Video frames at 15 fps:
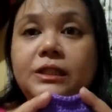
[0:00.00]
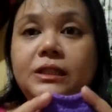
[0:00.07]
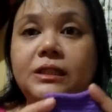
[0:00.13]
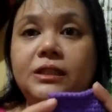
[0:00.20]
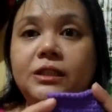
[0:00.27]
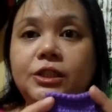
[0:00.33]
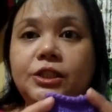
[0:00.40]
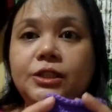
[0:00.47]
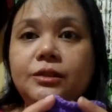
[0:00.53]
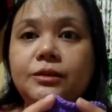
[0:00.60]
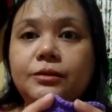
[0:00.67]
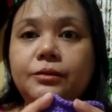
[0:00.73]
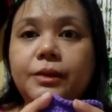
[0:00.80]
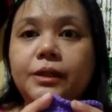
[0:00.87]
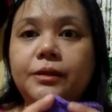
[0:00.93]
stitches
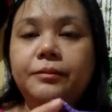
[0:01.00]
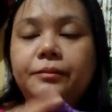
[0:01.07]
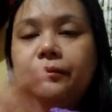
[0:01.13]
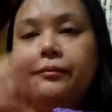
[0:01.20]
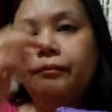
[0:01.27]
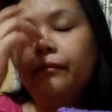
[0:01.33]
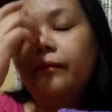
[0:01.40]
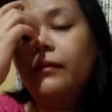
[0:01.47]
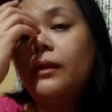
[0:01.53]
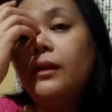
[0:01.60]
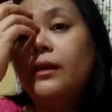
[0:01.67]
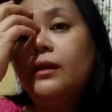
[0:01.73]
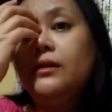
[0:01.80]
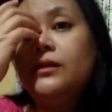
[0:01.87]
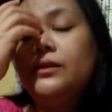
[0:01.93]
to it.
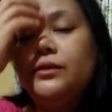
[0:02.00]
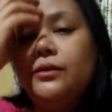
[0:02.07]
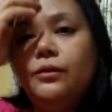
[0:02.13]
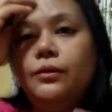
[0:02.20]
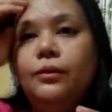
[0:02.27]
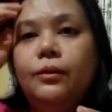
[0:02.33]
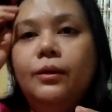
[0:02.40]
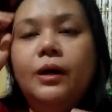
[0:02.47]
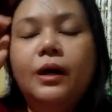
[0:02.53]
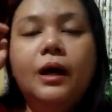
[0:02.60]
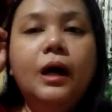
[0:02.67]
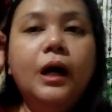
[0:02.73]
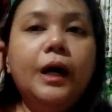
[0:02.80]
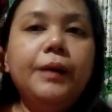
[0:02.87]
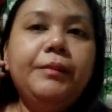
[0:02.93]
So
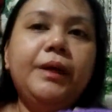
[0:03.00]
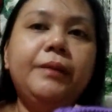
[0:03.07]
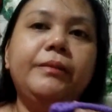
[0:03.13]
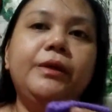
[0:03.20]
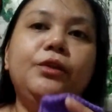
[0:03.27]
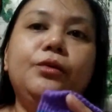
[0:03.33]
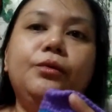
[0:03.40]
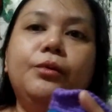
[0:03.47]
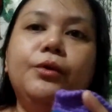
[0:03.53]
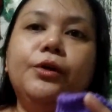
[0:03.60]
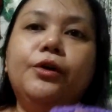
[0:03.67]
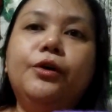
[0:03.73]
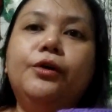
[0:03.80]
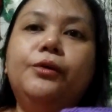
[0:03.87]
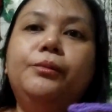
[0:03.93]
I'm aiming to
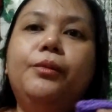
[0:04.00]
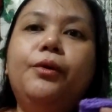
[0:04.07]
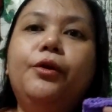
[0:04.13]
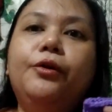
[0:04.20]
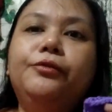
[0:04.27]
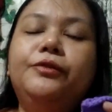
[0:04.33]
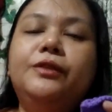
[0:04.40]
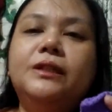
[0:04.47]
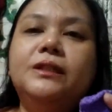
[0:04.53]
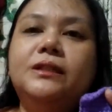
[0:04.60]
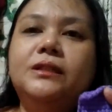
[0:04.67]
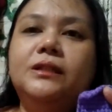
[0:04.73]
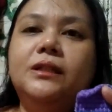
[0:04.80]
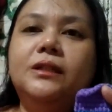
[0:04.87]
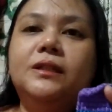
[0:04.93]
work on more of this
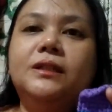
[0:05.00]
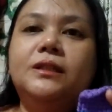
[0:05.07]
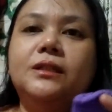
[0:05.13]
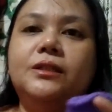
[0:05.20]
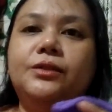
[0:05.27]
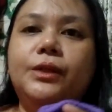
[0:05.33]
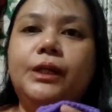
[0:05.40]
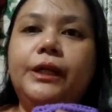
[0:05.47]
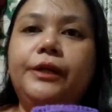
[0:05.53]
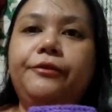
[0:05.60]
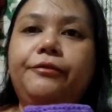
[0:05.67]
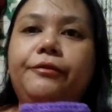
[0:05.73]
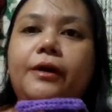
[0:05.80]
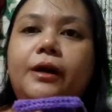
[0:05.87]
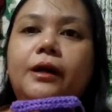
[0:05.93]
since it's
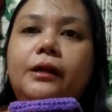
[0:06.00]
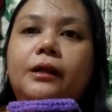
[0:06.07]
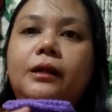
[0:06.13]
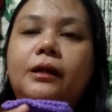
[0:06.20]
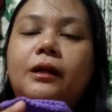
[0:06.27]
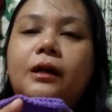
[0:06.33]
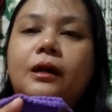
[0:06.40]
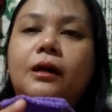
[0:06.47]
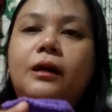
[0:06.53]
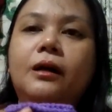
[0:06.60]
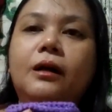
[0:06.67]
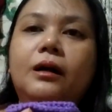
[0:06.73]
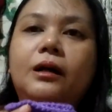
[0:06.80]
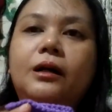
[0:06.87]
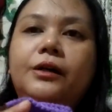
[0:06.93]
really fun
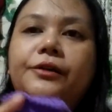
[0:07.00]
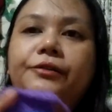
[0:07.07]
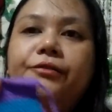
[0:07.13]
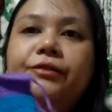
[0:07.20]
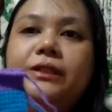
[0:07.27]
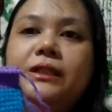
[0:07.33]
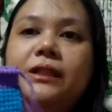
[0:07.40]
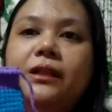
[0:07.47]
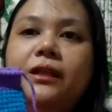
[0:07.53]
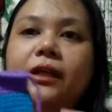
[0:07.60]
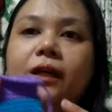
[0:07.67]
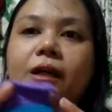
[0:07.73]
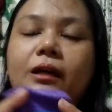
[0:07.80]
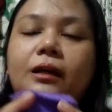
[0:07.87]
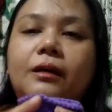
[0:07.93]

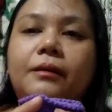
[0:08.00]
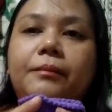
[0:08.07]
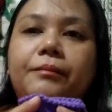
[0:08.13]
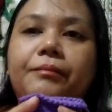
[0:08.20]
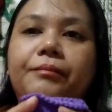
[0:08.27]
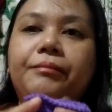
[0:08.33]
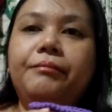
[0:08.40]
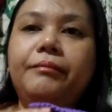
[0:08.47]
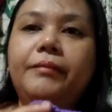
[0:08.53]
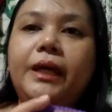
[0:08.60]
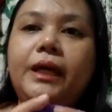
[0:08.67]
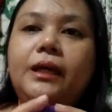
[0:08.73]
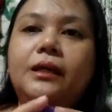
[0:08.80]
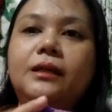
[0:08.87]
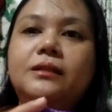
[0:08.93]
revisiting
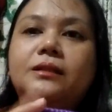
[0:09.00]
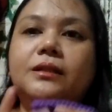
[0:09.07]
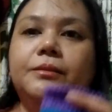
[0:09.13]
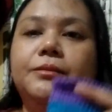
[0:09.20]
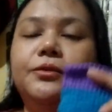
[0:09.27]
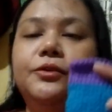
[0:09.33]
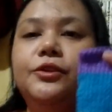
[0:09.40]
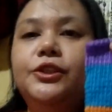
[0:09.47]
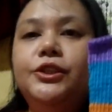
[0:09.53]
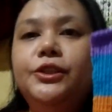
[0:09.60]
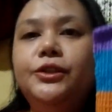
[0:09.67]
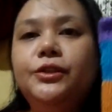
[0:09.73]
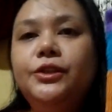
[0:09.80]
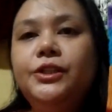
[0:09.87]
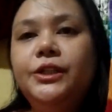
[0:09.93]
making some
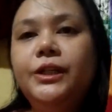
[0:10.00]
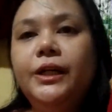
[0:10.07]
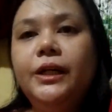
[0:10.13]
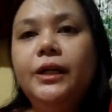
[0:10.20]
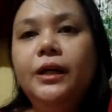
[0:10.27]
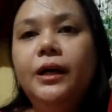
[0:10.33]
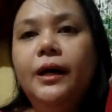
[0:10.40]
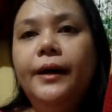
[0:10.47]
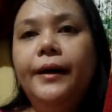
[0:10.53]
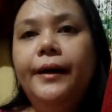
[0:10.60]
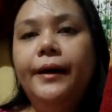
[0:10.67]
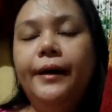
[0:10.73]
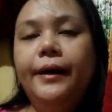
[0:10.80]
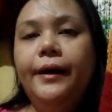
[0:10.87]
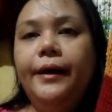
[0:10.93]
Tunisian crochet,
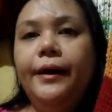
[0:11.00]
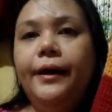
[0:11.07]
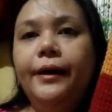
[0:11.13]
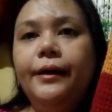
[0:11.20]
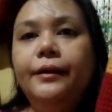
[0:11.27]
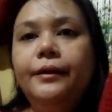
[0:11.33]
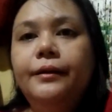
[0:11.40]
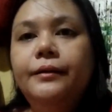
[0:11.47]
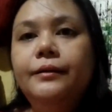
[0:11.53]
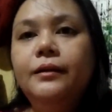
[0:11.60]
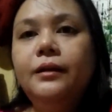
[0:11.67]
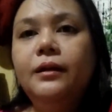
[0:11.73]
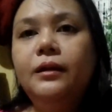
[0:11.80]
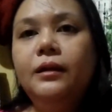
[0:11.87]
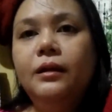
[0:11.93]
and
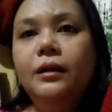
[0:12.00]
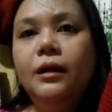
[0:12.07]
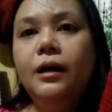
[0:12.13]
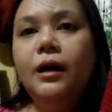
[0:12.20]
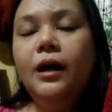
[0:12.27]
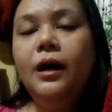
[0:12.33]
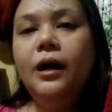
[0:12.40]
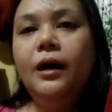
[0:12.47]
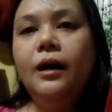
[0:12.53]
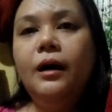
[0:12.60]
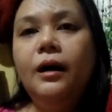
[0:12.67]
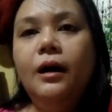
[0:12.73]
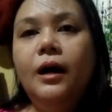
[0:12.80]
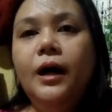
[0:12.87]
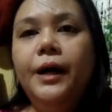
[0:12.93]

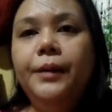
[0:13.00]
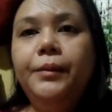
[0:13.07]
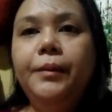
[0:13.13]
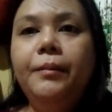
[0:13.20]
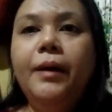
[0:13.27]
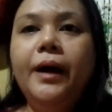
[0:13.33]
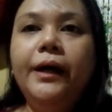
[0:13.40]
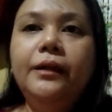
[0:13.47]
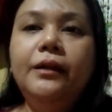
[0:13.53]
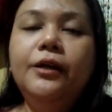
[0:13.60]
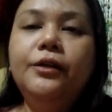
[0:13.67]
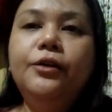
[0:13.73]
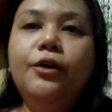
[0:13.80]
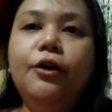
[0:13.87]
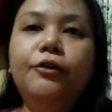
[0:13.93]
I'm
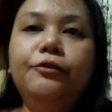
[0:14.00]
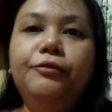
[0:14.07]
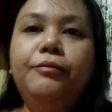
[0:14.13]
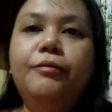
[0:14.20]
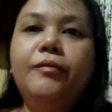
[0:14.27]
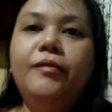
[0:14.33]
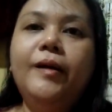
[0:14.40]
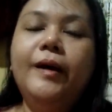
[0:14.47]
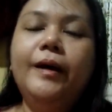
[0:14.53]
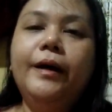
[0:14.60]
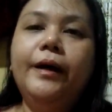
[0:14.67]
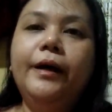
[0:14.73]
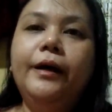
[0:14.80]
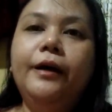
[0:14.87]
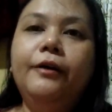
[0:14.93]
reminded of
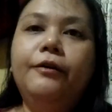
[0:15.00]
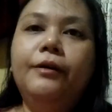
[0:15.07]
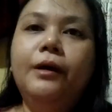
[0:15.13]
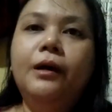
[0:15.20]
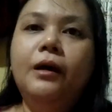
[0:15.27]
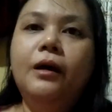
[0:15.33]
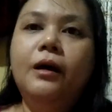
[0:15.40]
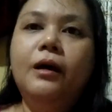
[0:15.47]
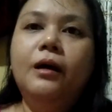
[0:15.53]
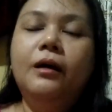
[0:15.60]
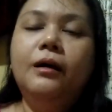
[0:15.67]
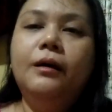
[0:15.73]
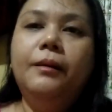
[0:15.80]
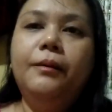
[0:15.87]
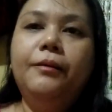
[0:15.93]
my
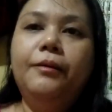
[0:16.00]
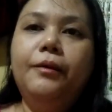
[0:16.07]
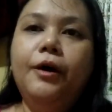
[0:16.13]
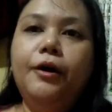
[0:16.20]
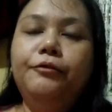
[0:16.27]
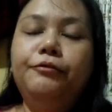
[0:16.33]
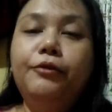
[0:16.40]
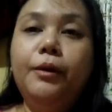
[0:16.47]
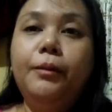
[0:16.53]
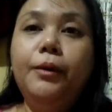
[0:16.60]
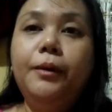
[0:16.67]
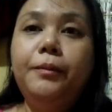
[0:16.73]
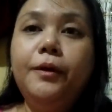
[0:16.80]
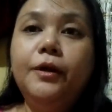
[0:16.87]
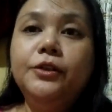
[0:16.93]

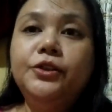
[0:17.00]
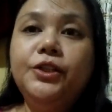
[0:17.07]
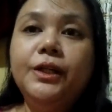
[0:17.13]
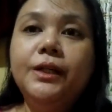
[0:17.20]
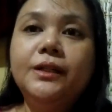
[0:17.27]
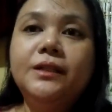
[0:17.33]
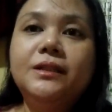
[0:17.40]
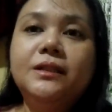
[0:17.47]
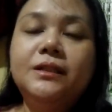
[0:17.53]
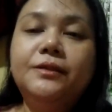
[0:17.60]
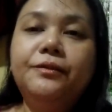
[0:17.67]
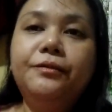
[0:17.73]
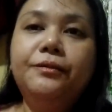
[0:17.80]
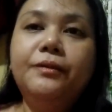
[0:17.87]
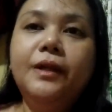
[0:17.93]
former
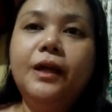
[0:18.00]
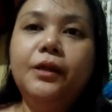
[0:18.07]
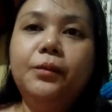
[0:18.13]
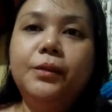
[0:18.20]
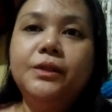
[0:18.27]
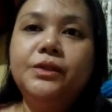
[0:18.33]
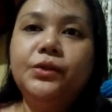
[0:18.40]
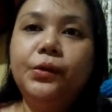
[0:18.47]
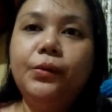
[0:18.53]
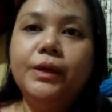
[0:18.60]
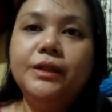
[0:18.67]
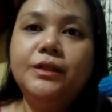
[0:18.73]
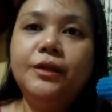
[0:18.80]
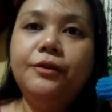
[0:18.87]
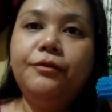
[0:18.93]
projects that was
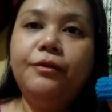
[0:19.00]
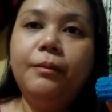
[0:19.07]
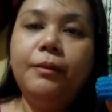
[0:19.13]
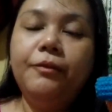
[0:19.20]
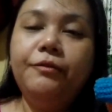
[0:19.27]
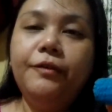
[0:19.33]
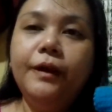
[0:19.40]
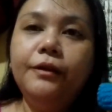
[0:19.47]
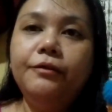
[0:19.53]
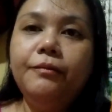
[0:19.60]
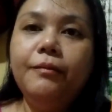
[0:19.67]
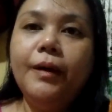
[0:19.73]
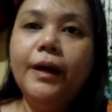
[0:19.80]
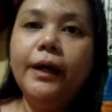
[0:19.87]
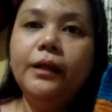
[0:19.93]
requested from a friend
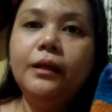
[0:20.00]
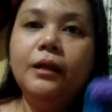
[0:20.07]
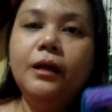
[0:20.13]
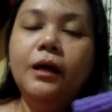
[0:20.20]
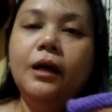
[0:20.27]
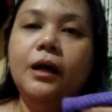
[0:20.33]
of mine